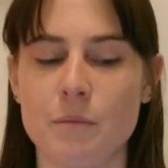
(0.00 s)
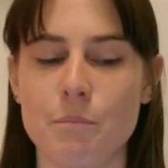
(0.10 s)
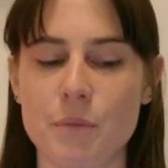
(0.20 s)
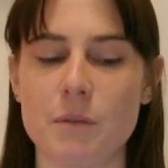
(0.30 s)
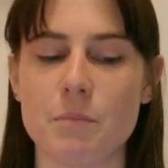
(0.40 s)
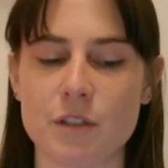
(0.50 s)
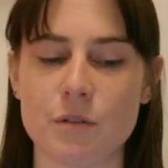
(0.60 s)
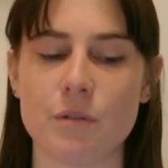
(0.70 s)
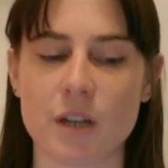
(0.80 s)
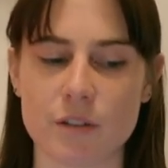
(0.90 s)
meet my
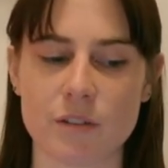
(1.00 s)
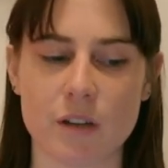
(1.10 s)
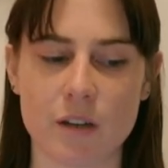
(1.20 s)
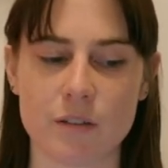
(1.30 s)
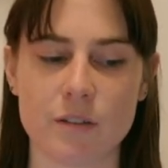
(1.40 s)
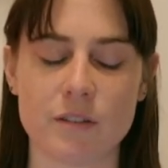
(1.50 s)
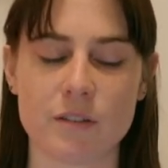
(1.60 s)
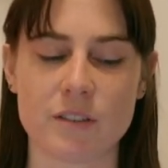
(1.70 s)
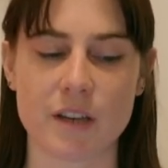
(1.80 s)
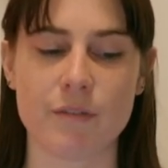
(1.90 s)
$2,000
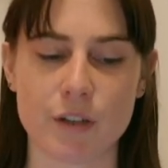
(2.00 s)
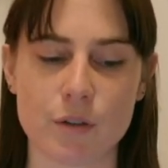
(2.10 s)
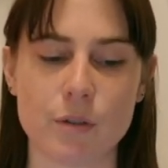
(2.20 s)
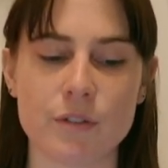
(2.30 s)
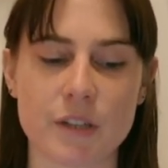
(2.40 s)
saving goals.